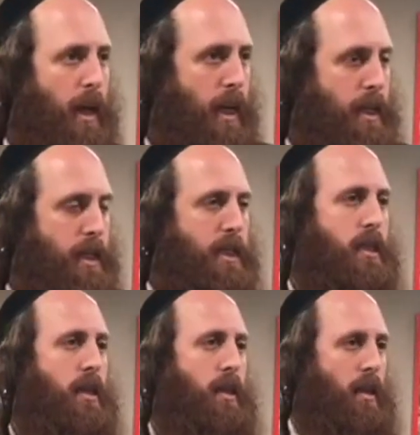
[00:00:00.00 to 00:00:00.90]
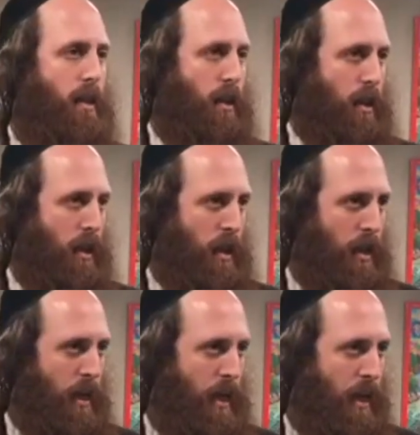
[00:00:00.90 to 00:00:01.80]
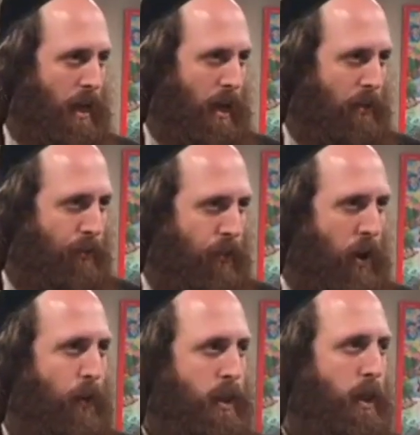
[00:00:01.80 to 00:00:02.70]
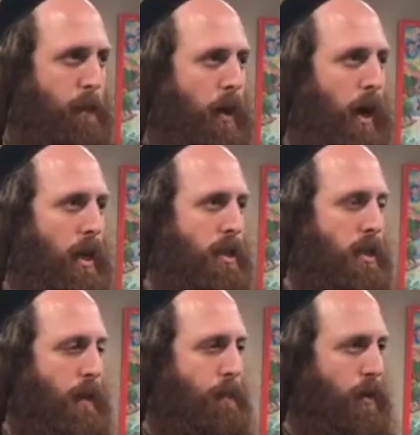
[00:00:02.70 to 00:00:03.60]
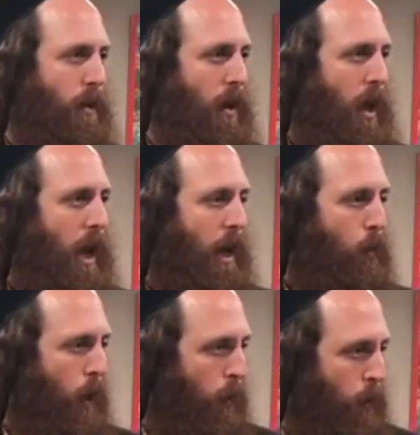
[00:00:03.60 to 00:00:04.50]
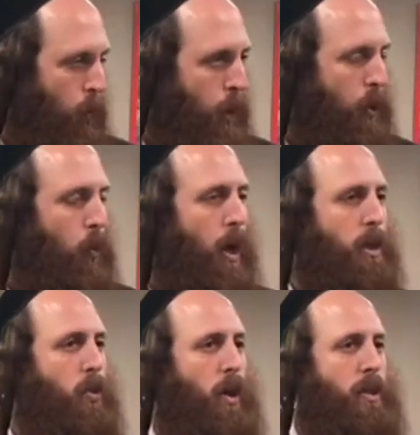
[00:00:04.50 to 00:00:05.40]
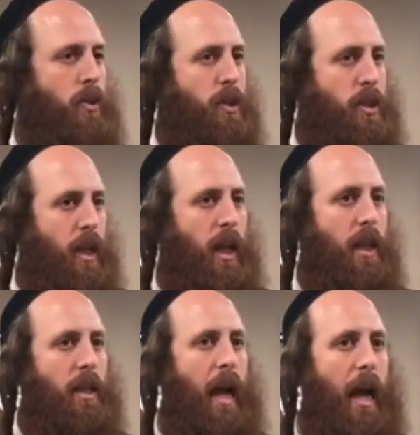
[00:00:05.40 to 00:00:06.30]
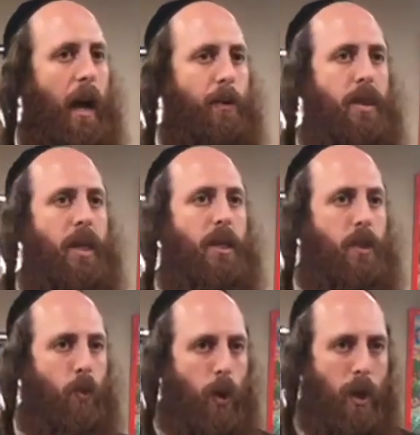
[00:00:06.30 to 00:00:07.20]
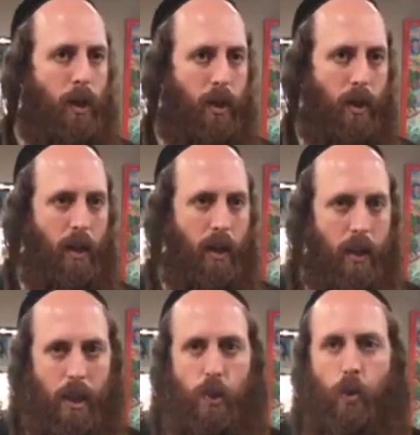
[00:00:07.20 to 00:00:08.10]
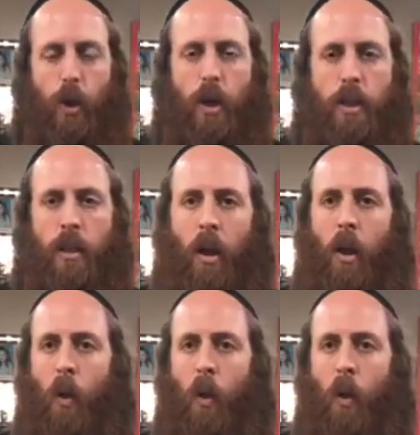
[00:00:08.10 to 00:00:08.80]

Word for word: It's a very deep concept. And when we want to understand how things work in this world,